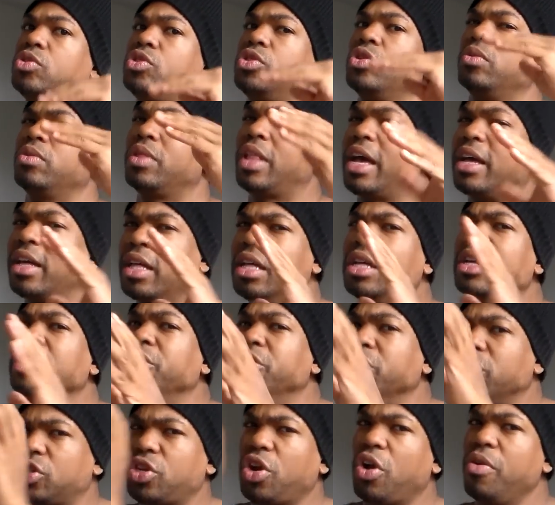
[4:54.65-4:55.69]
So, like,
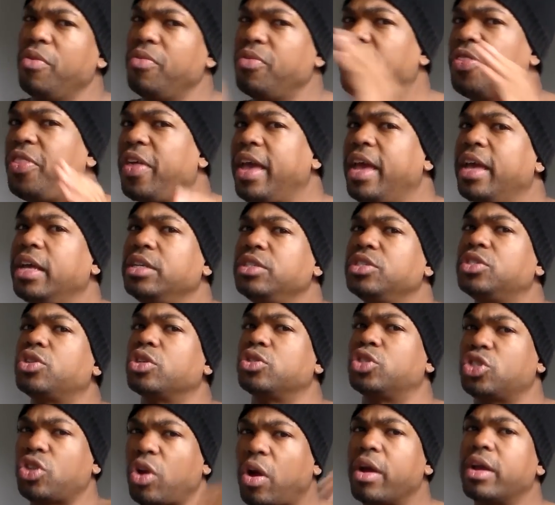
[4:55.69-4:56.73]
certain
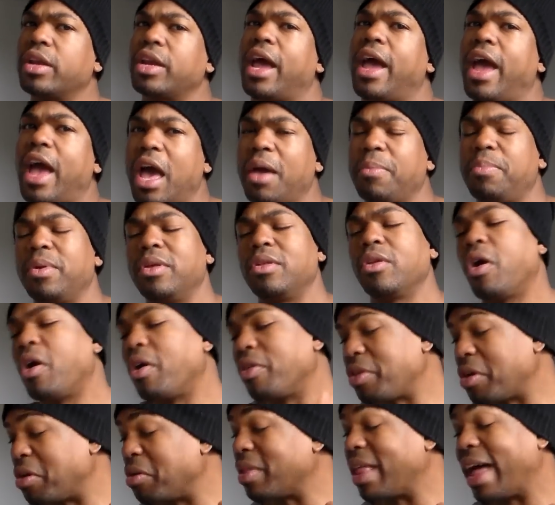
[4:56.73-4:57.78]
things are starting to happen,
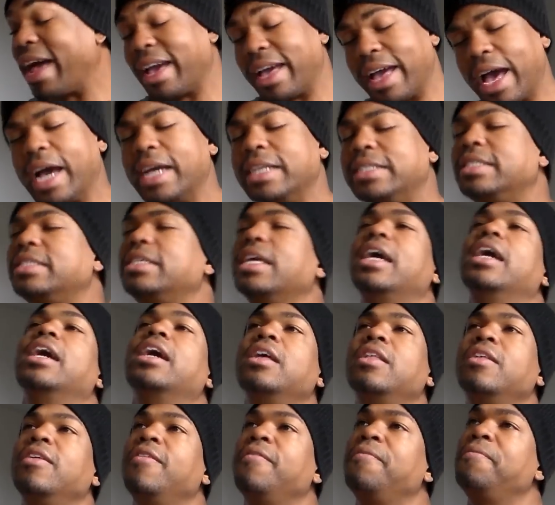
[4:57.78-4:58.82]
although, like I
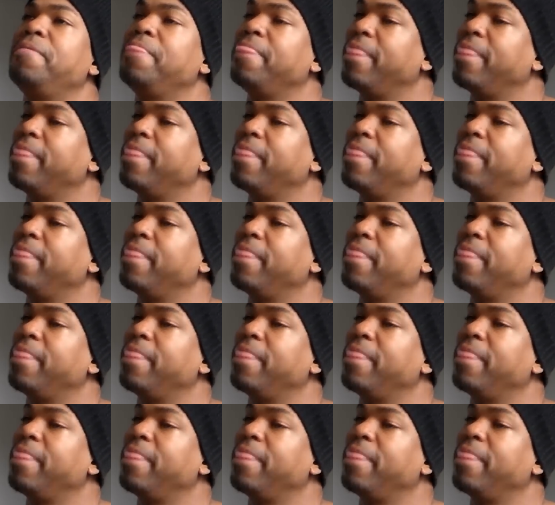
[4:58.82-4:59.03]
said,